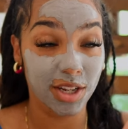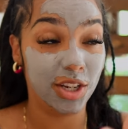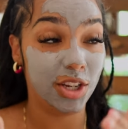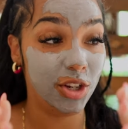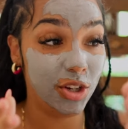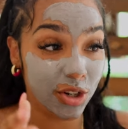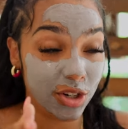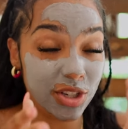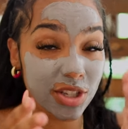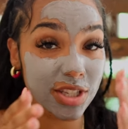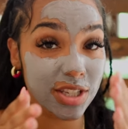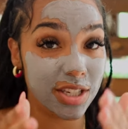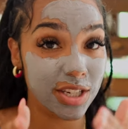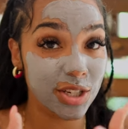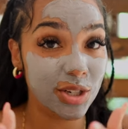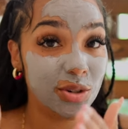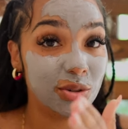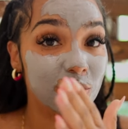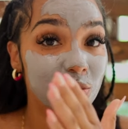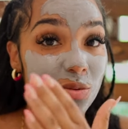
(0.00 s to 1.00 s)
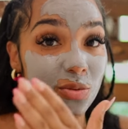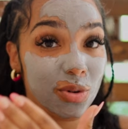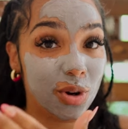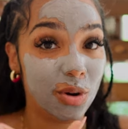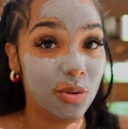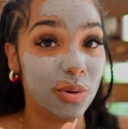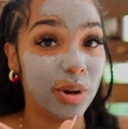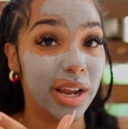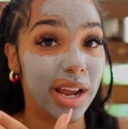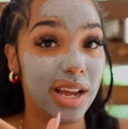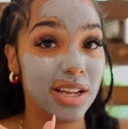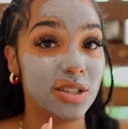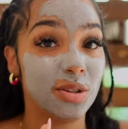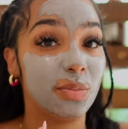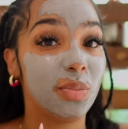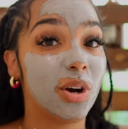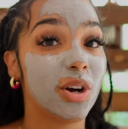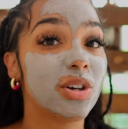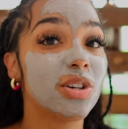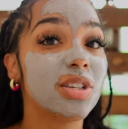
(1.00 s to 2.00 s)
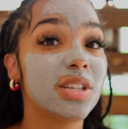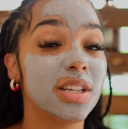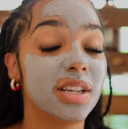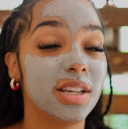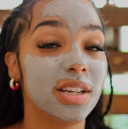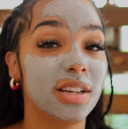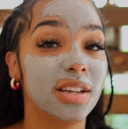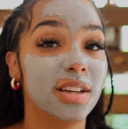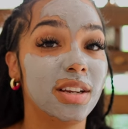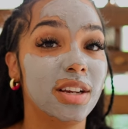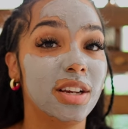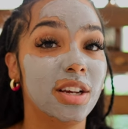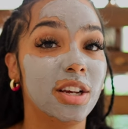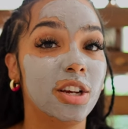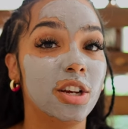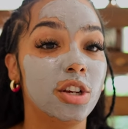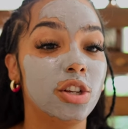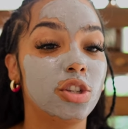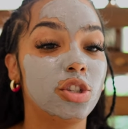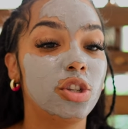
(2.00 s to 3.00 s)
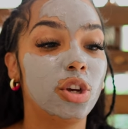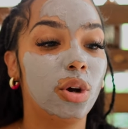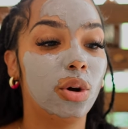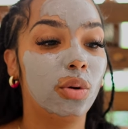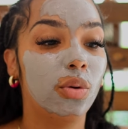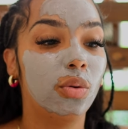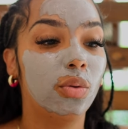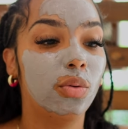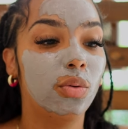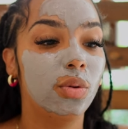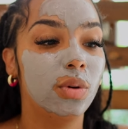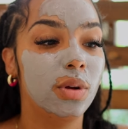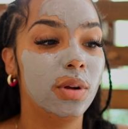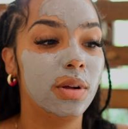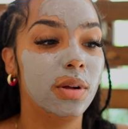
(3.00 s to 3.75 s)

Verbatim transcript: you're still growing as a person. So